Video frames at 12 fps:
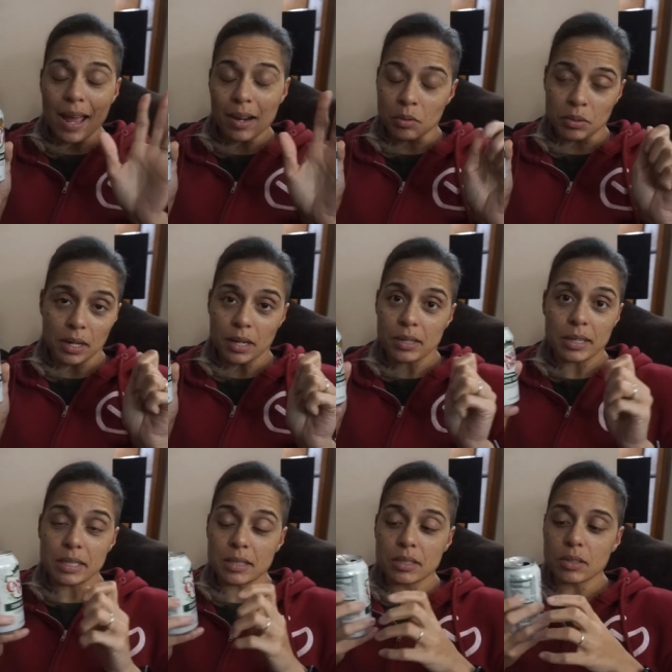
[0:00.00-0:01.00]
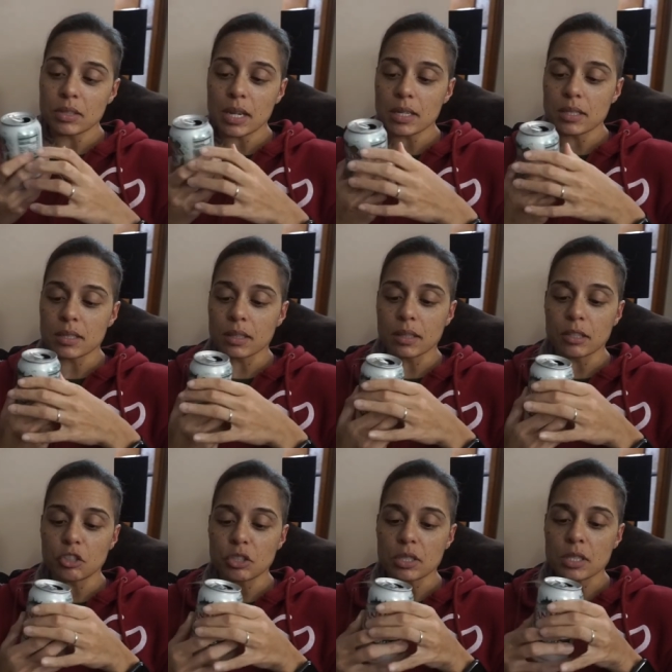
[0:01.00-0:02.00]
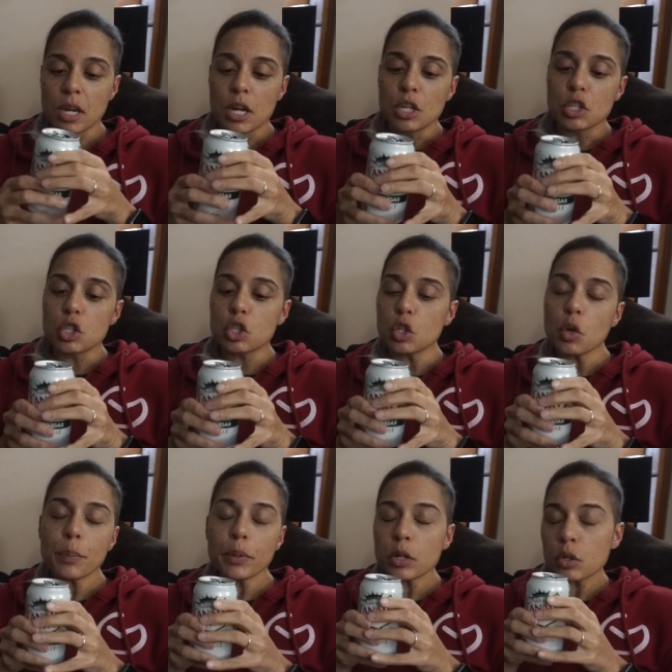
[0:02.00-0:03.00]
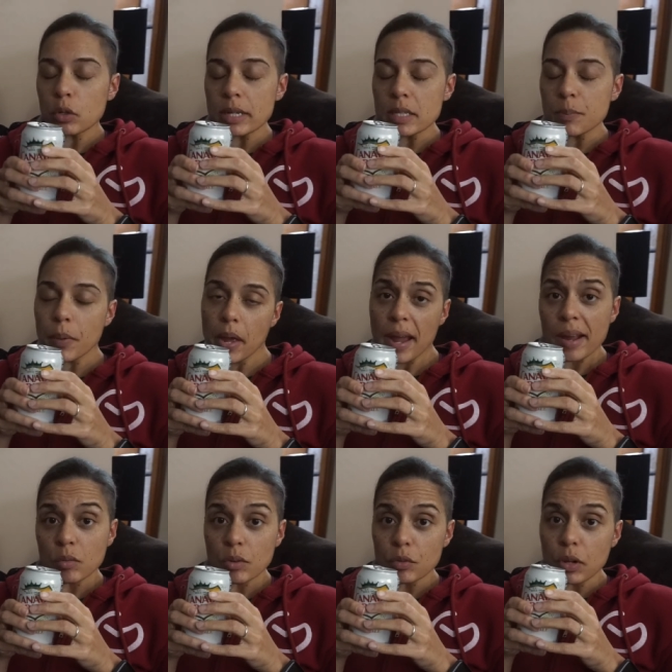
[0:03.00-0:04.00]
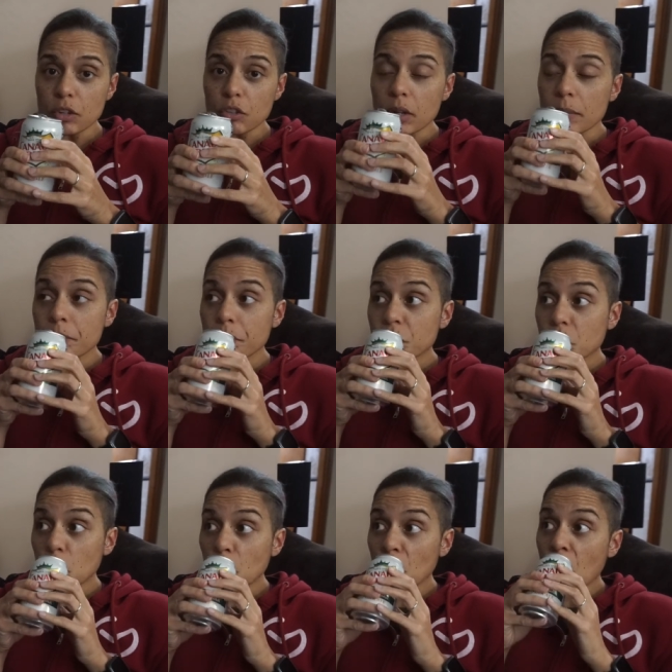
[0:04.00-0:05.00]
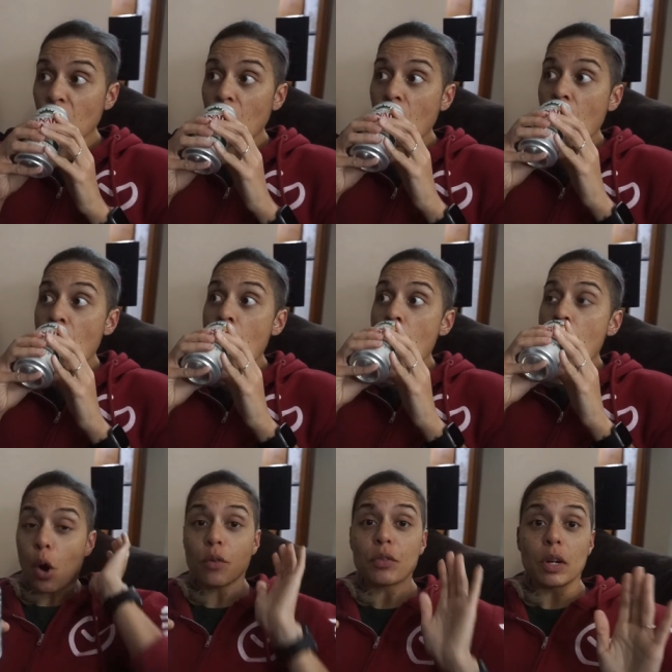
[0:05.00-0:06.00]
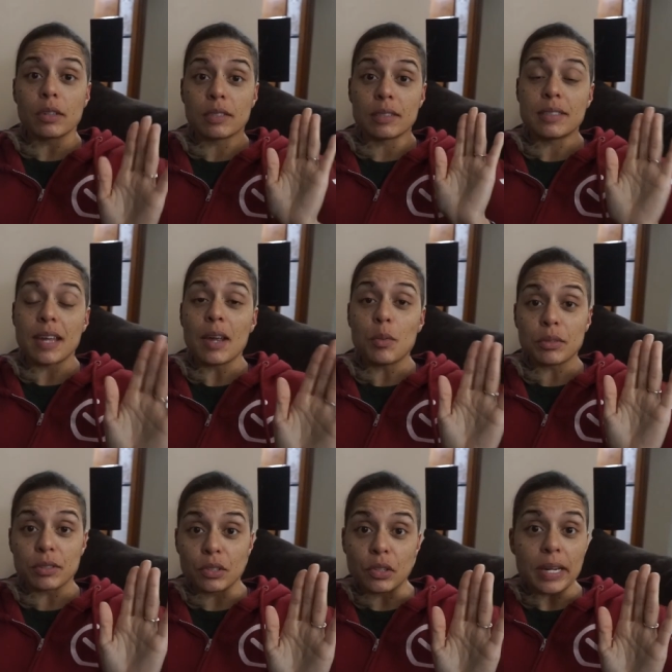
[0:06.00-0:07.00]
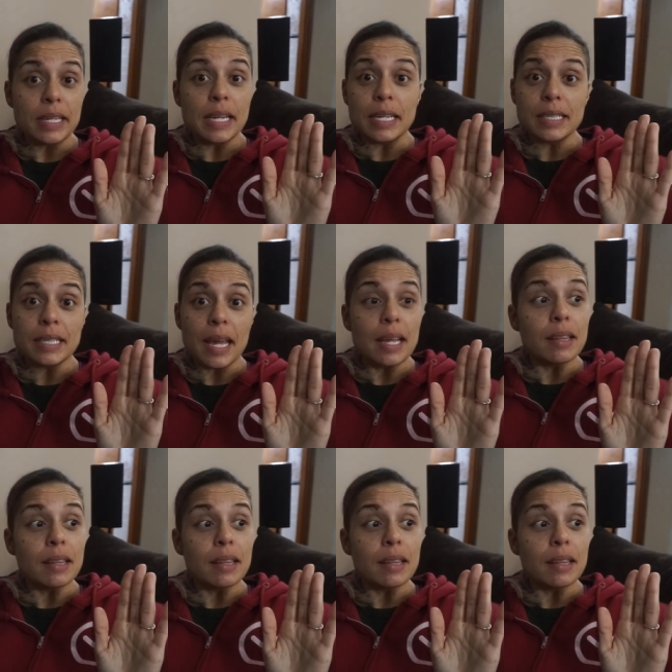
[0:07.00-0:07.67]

I don't care. It still tastes delicious. Super crisp and refreshing. Overall, today was a great eating day.